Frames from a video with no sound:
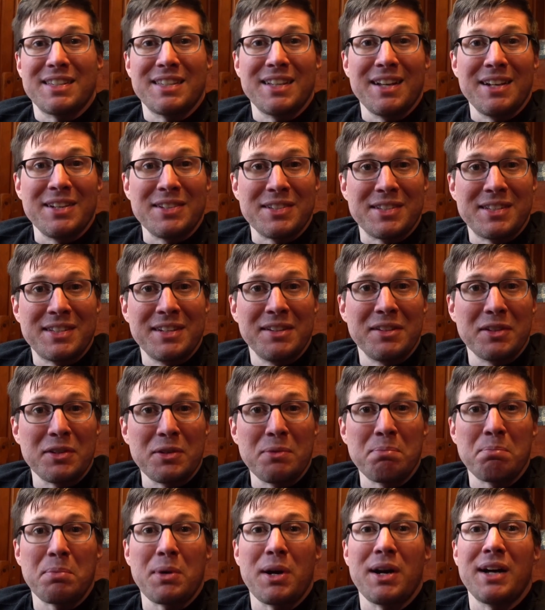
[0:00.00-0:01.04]
sells
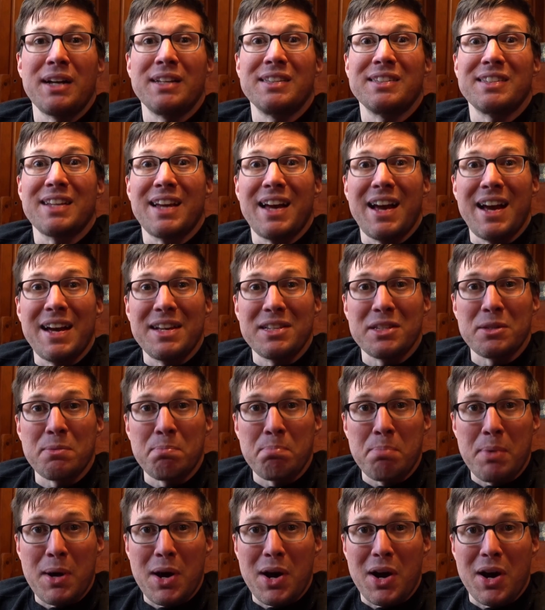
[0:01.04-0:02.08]
silicon bronze as a
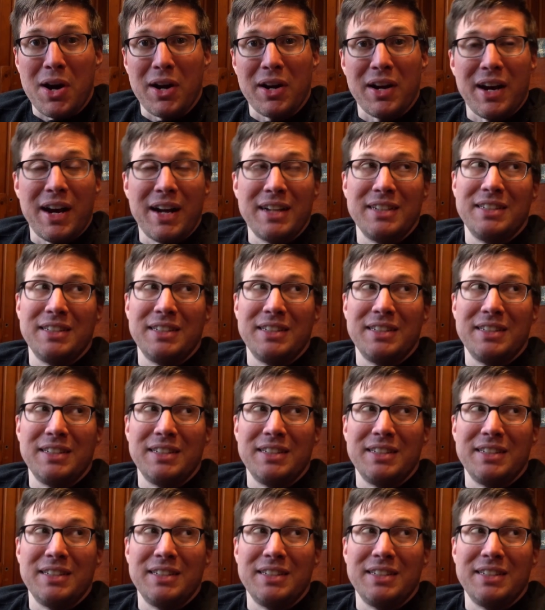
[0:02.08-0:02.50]
bar,